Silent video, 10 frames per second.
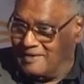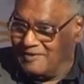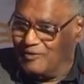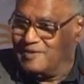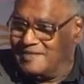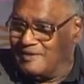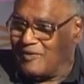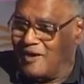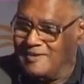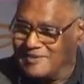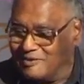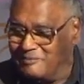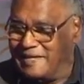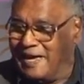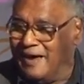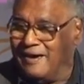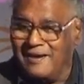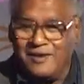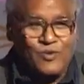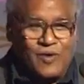Thousands of colleges will be there.
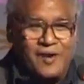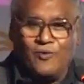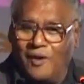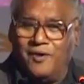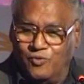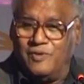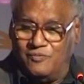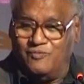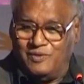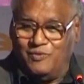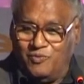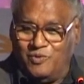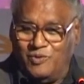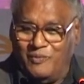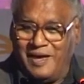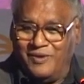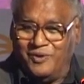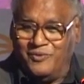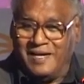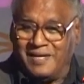You can't go on doing the way you
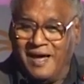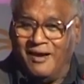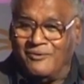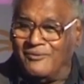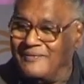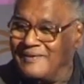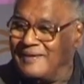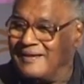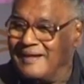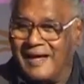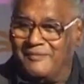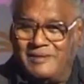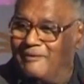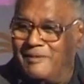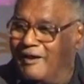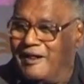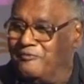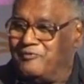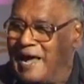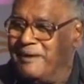are doing it now. And there's not
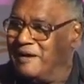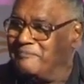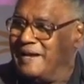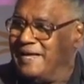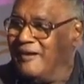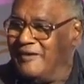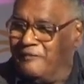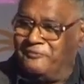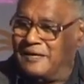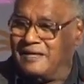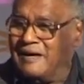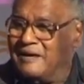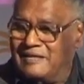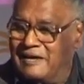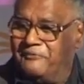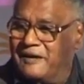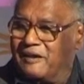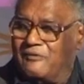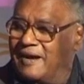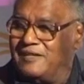enough time and money or effort. The effort
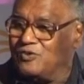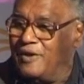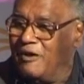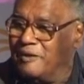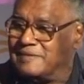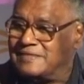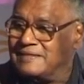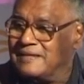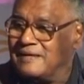required is so enormous.